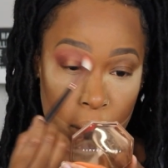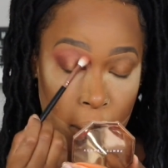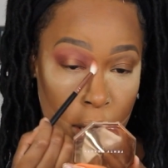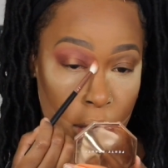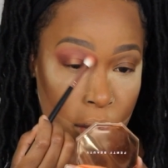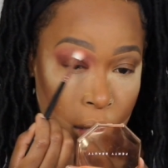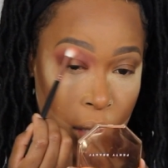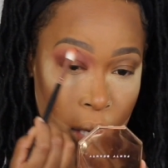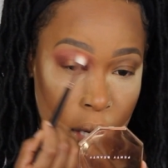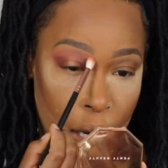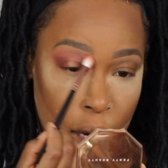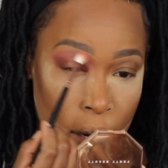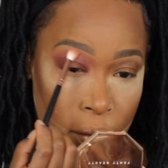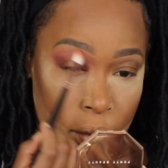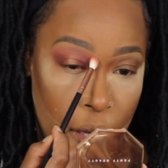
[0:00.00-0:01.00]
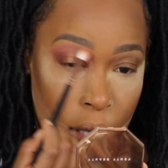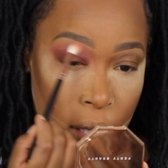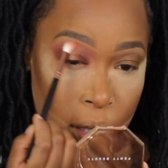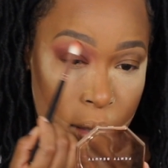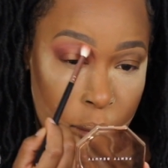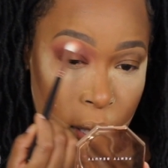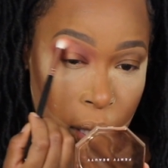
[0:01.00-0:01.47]
Make sure that everything
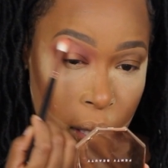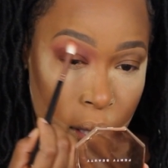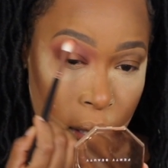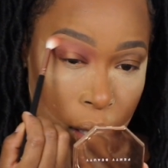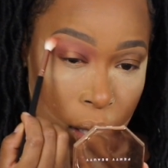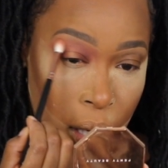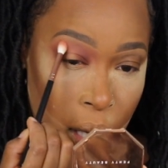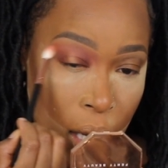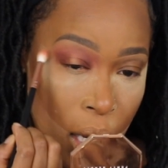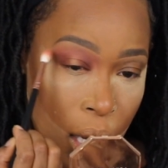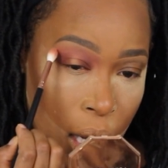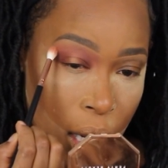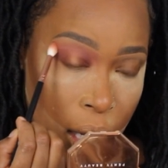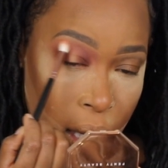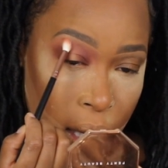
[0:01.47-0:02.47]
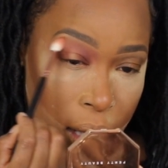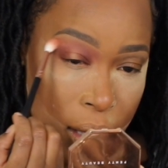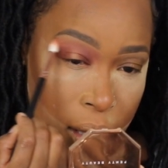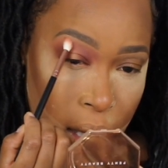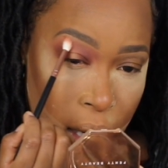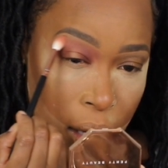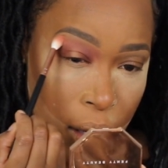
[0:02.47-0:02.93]
is blended. And like I
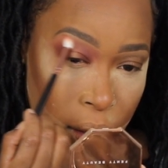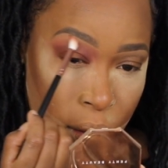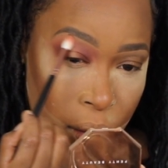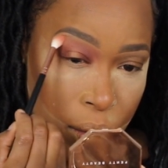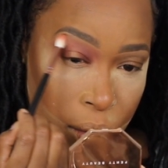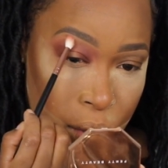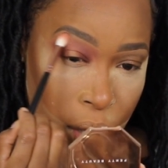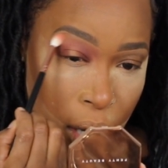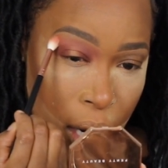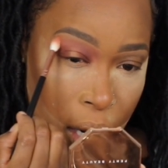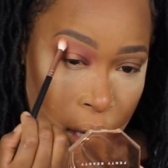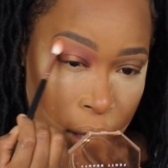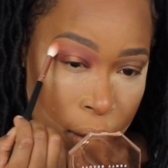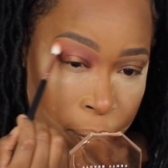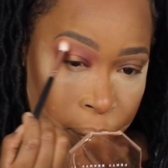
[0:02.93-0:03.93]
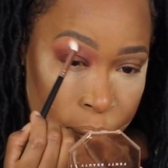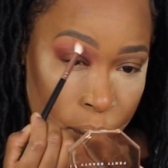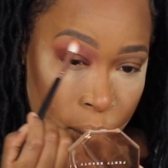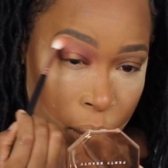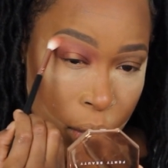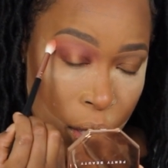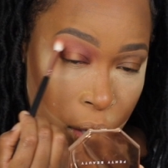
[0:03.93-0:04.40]
said, don't try to,
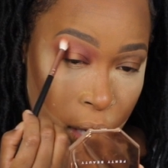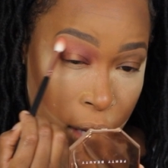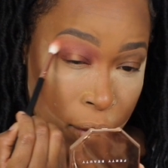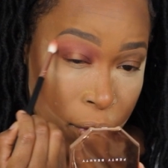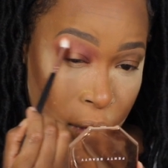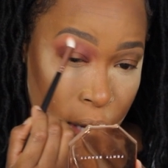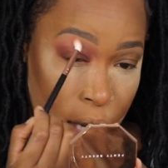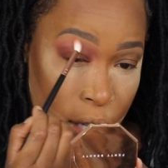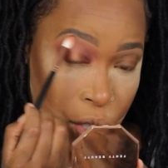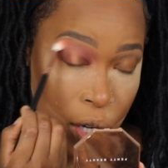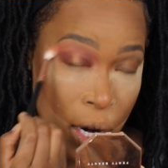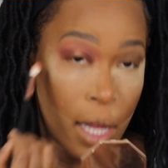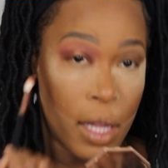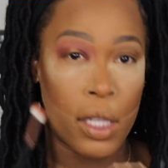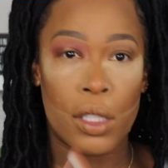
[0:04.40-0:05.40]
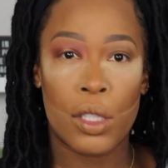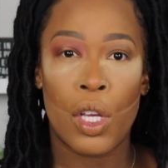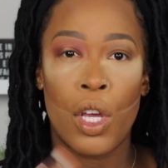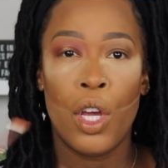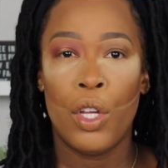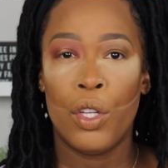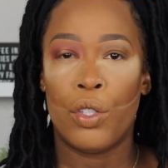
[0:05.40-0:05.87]
if you guys try this,
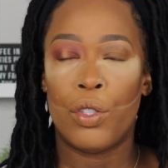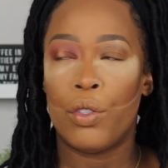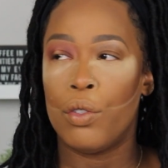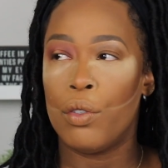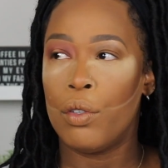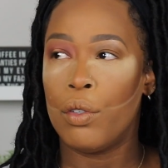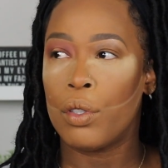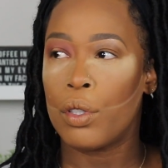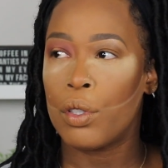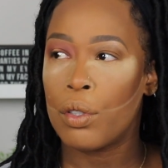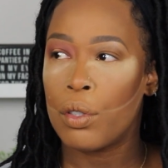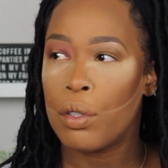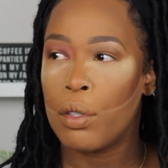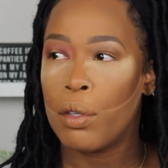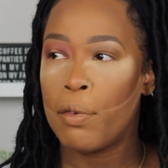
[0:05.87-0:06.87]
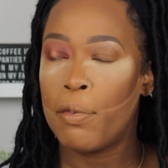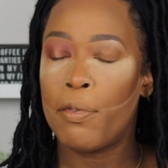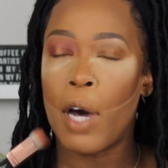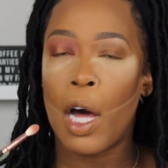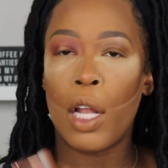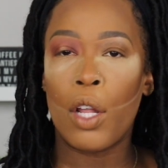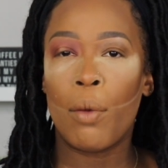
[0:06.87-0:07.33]

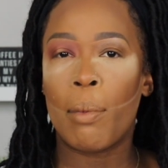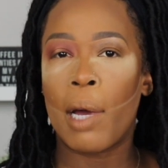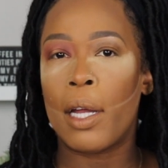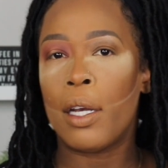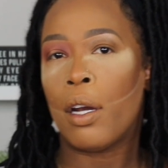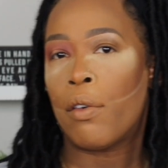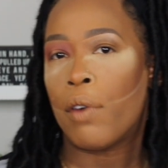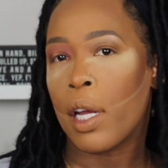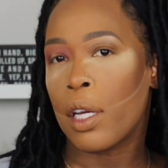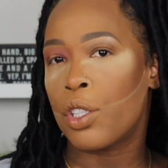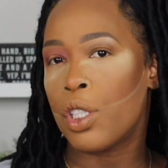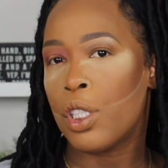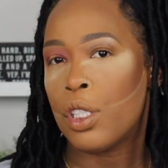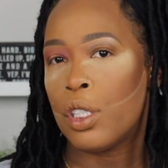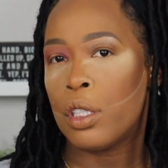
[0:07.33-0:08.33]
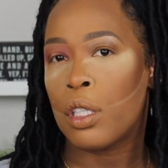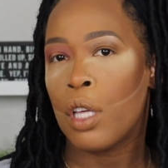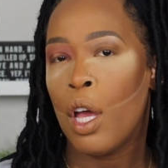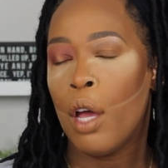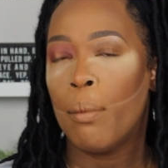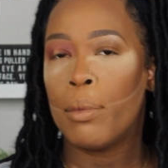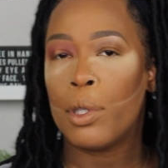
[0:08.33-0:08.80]
follow my directions,
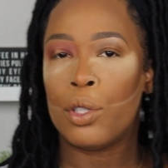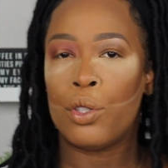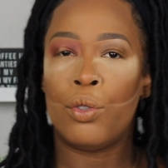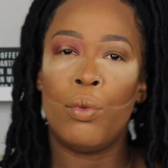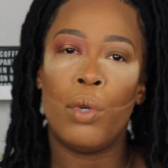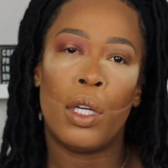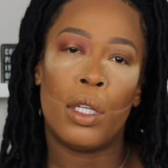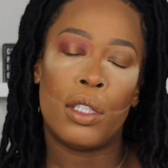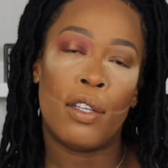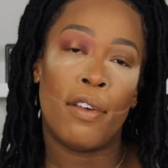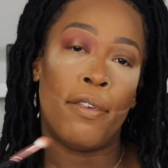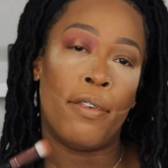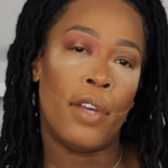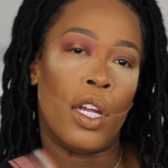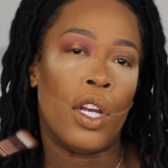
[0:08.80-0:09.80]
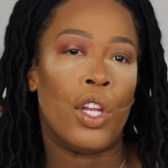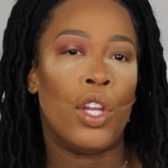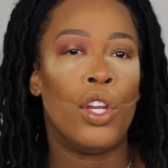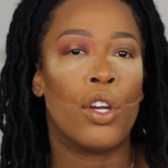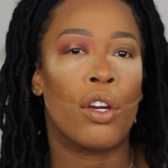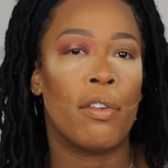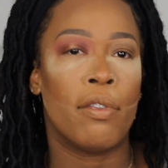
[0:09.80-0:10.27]
but do it to fit
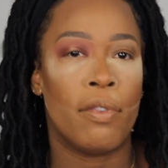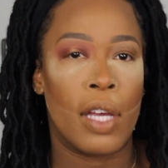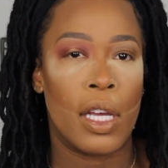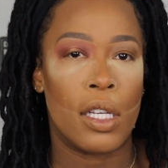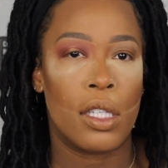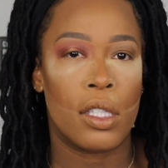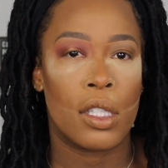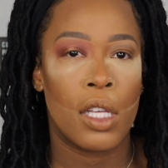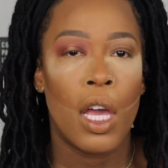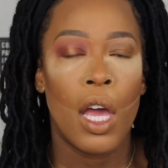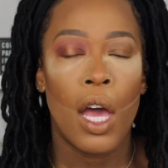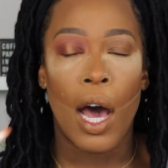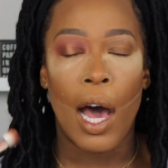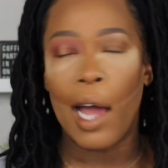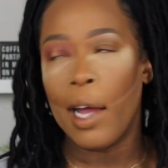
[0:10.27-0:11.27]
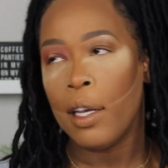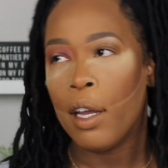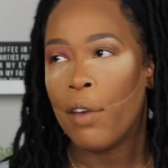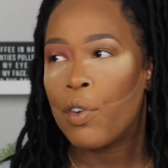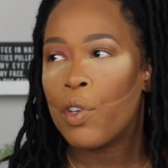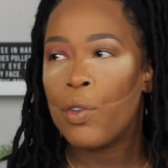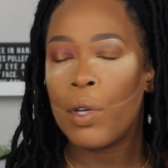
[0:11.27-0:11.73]
your face. I
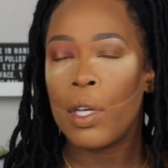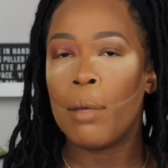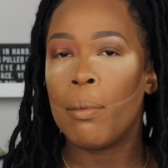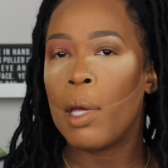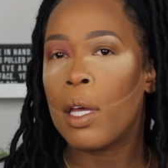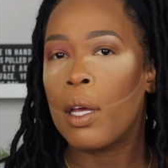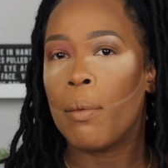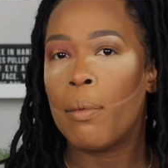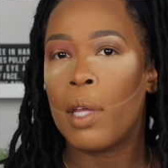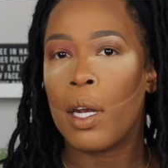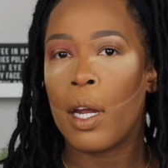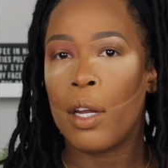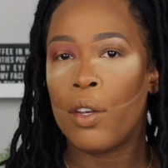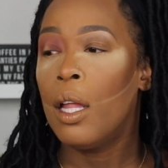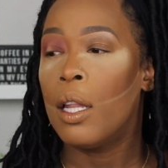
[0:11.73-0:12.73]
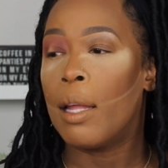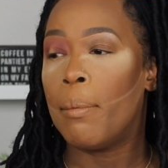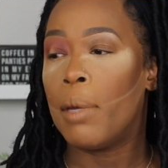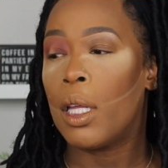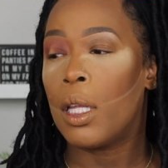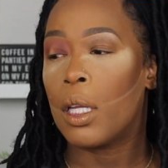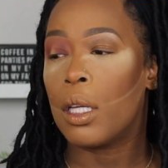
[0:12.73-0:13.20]
never do any makeup that I do. Let
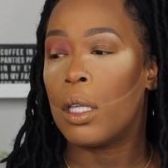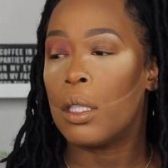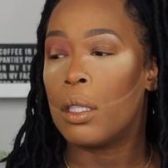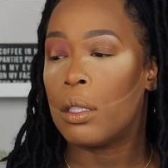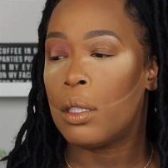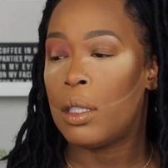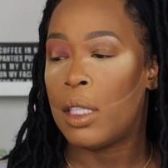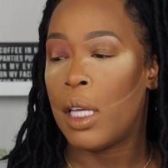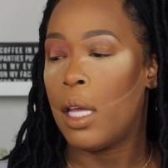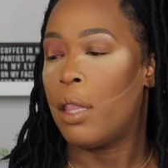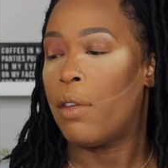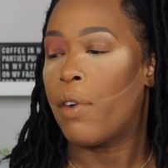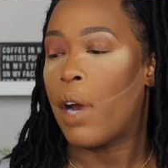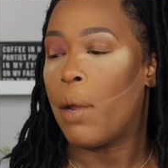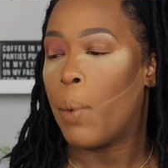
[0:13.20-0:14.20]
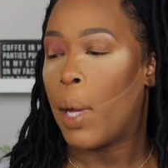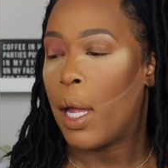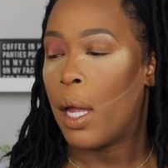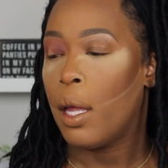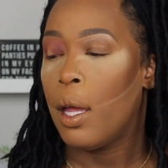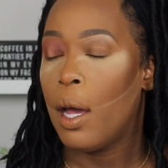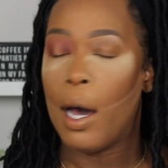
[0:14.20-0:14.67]
me say it the right way.
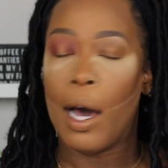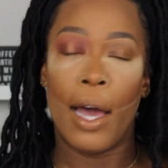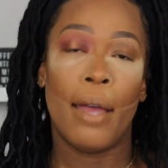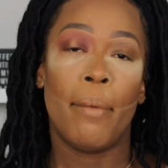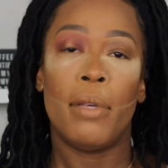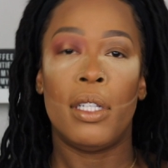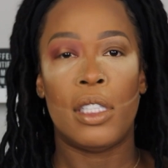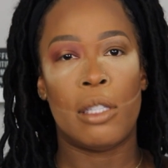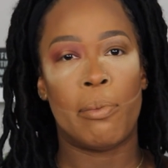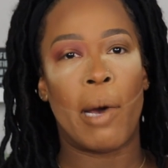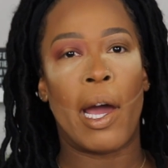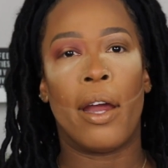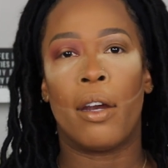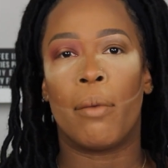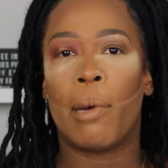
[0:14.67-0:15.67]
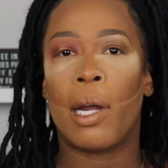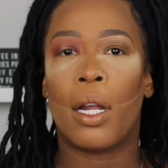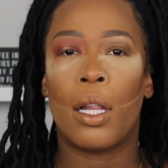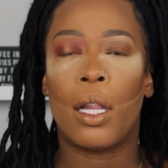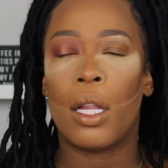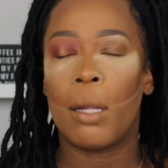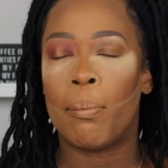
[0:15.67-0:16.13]
I am inspired by
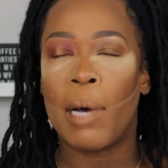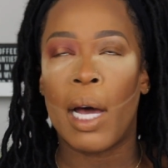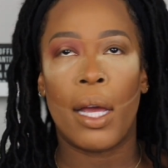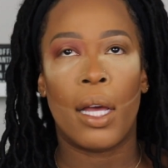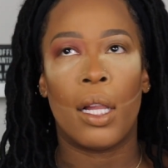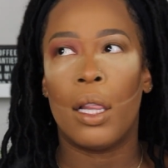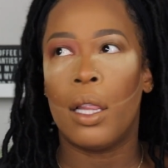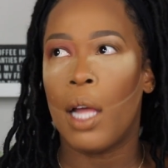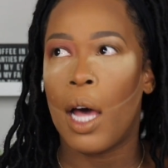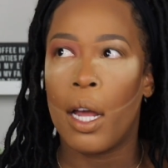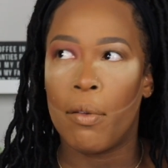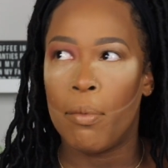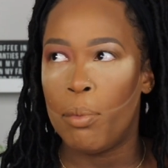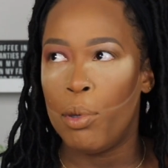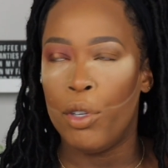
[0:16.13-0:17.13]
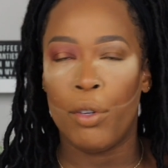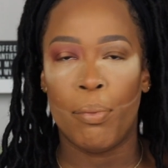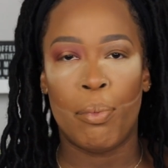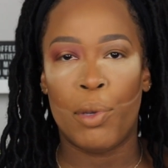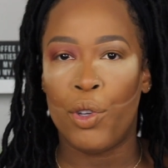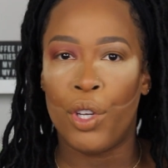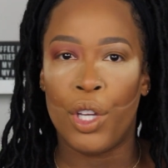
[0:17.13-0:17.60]
a lot of
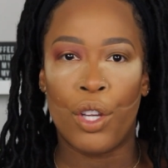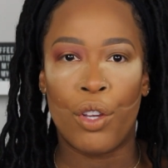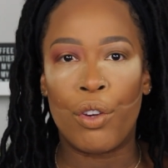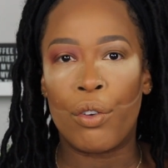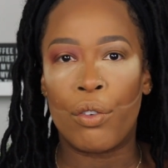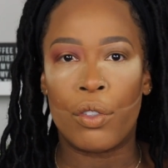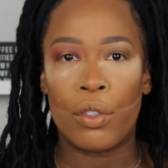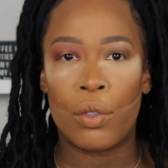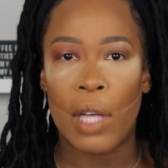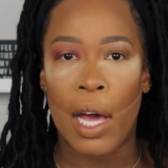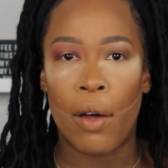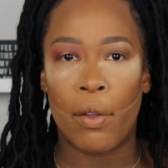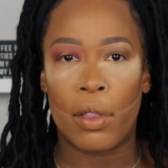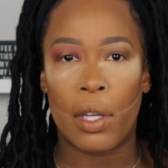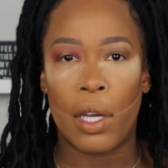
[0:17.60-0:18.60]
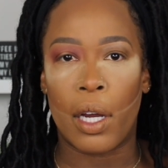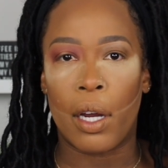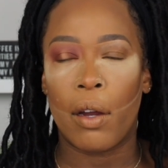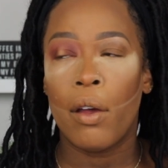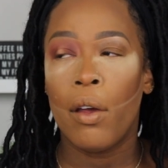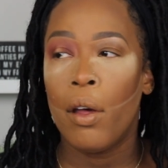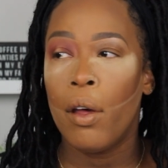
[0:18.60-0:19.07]
beauty gurus out there.